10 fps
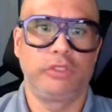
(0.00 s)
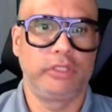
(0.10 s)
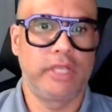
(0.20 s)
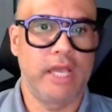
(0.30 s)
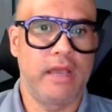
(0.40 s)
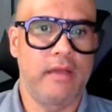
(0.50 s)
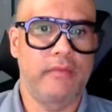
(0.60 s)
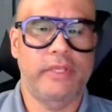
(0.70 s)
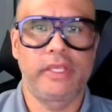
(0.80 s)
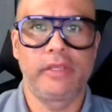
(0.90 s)
you
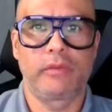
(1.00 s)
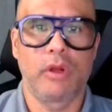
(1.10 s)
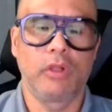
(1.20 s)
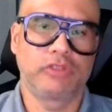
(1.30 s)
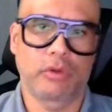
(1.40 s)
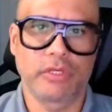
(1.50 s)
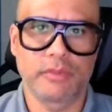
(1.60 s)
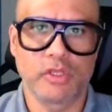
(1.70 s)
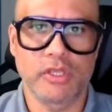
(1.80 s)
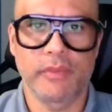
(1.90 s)
have key roles and
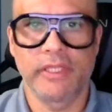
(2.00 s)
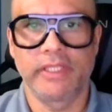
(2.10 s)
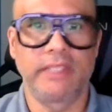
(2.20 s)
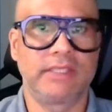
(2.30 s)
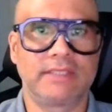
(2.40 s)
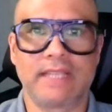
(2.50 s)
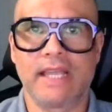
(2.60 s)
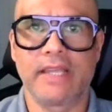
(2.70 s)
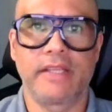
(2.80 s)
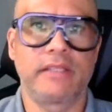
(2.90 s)
responsibilities
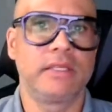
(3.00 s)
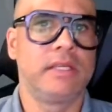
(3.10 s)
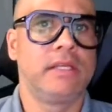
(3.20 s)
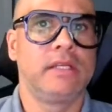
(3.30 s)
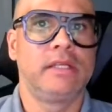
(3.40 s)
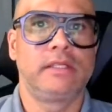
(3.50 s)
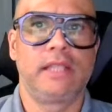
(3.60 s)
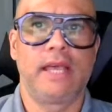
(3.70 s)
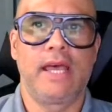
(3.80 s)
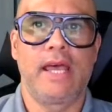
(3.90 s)
assigned,
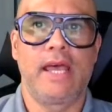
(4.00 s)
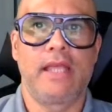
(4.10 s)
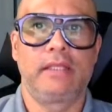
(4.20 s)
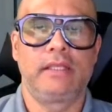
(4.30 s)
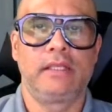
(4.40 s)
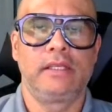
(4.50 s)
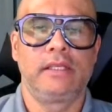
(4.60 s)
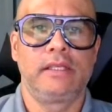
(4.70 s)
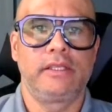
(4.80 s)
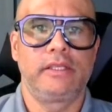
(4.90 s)
that
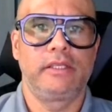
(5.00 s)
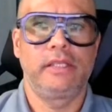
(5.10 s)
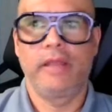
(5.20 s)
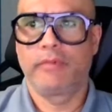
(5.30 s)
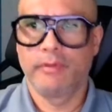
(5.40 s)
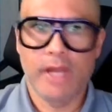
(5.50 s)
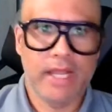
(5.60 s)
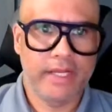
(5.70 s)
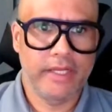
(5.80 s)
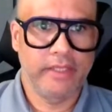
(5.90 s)

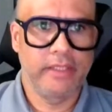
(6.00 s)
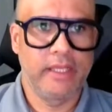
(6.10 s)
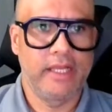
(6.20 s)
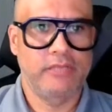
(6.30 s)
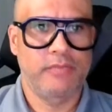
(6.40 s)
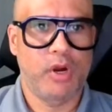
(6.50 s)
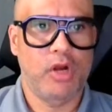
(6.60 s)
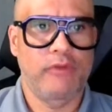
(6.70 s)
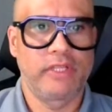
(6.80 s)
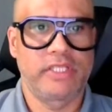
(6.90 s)
everybody that is
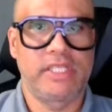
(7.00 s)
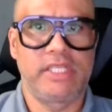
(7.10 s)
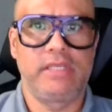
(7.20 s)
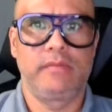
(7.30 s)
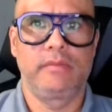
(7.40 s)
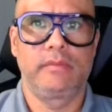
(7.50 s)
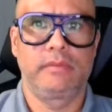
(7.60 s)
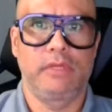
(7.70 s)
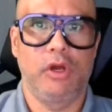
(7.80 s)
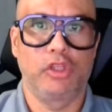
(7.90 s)
part of the team
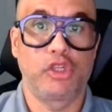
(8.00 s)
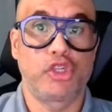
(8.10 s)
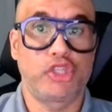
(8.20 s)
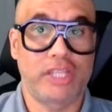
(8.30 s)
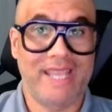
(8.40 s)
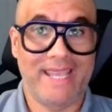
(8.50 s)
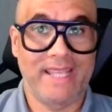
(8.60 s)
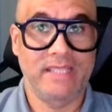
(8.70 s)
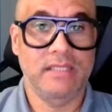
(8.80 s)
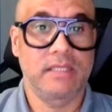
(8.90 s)

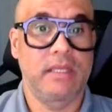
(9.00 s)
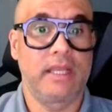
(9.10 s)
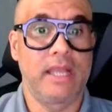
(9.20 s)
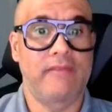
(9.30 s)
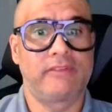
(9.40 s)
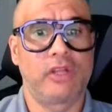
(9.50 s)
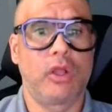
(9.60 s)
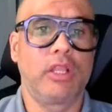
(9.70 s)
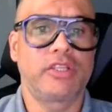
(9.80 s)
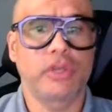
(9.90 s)
understands and have
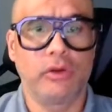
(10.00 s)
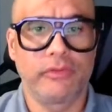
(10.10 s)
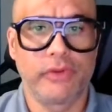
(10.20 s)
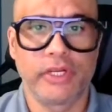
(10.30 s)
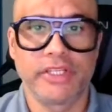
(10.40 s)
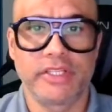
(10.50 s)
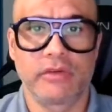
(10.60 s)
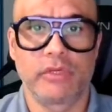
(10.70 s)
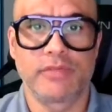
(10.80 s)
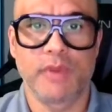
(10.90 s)
knowledge of your
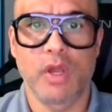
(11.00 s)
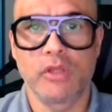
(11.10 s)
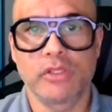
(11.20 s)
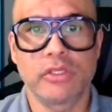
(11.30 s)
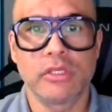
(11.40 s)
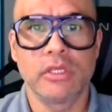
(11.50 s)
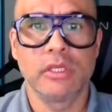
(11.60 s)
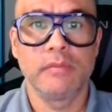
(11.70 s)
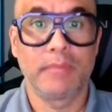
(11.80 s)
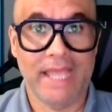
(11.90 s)
instant response
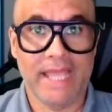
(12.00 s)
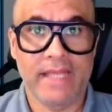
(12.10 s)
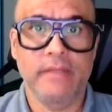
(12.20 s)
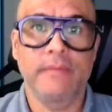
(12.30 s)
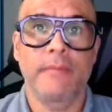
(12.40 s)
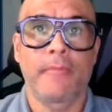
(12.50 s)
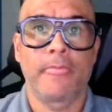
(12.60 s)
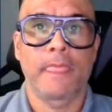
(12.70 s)
plan.